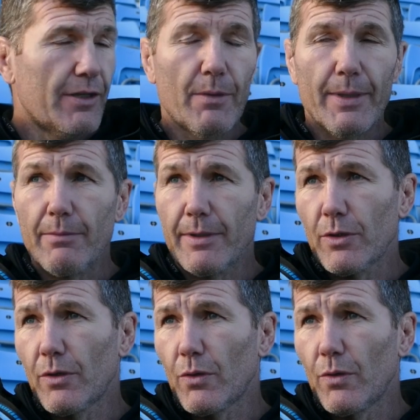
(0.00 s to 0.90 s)
You know, we
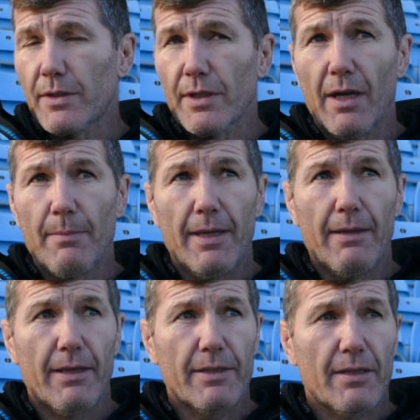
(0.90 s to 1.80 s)
talk all the time
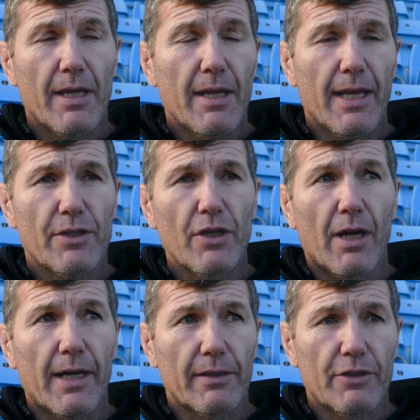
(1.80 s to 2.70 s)
here, and it's not
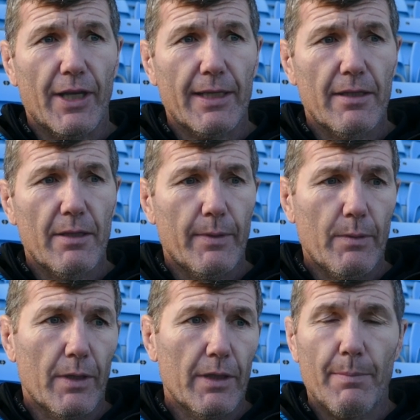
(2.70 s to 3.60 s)
idle chatter that we
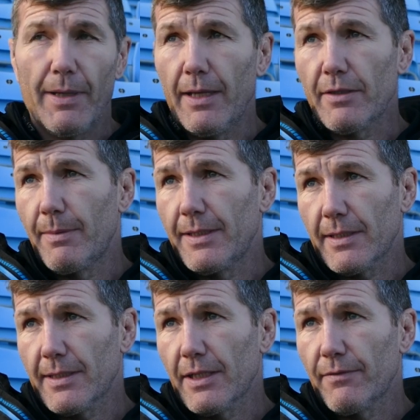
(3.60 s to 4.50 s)
want our players to be
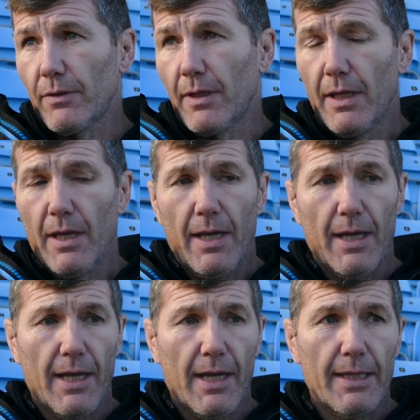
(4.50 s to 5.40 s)
successful
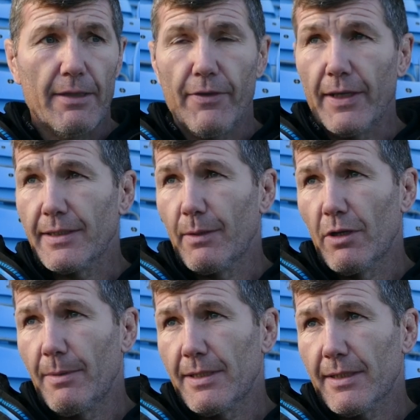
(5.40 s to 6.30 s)
in the things they want
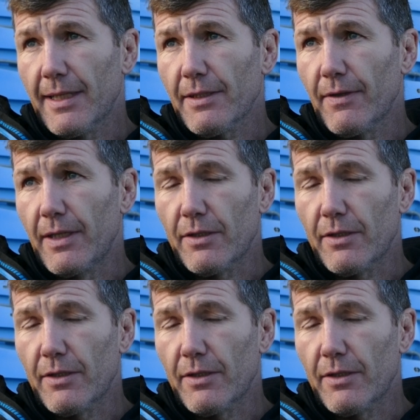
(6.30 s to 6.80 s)
to be successful in.